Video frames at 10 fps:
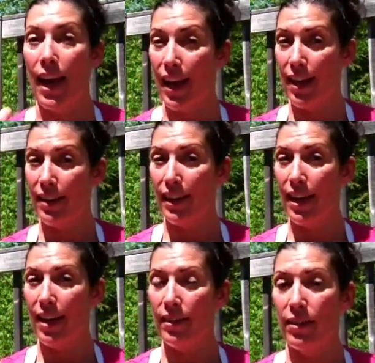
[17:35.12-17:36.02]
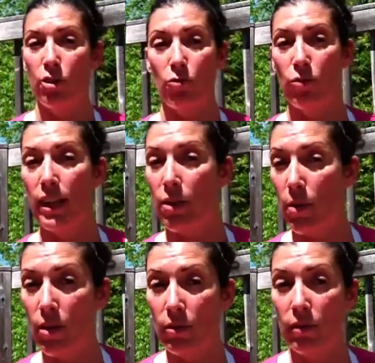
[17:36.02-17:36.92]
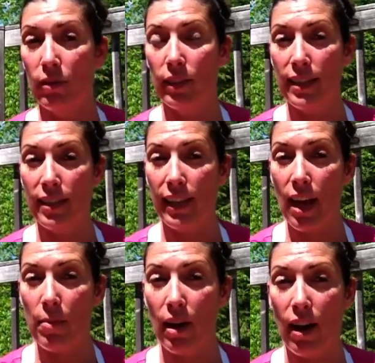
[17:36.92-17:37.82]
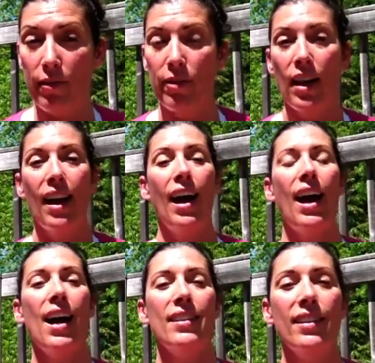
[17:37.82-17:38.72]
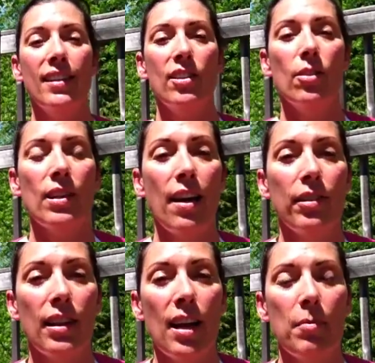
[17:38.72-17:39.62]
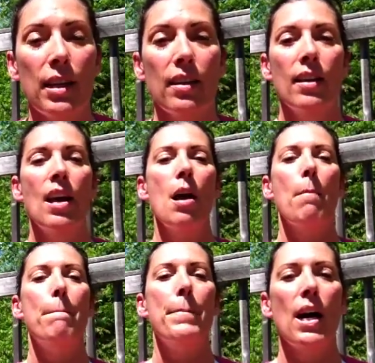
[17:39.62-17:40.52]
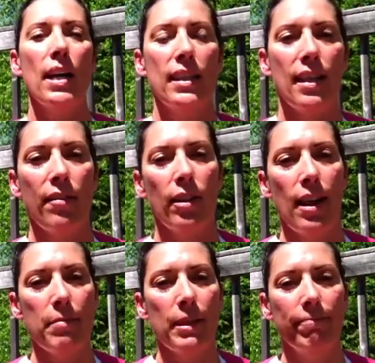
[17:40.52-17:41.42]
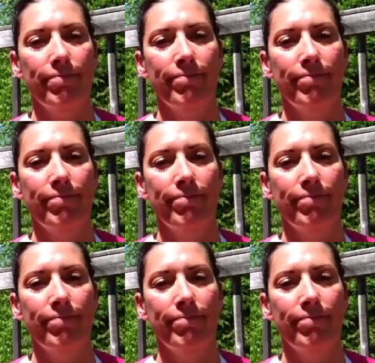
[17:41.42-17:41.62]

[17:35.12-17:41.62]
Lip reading: And again, to re-quote Leslie Kaminoff, asanas don't have alignment, bodies have alignment.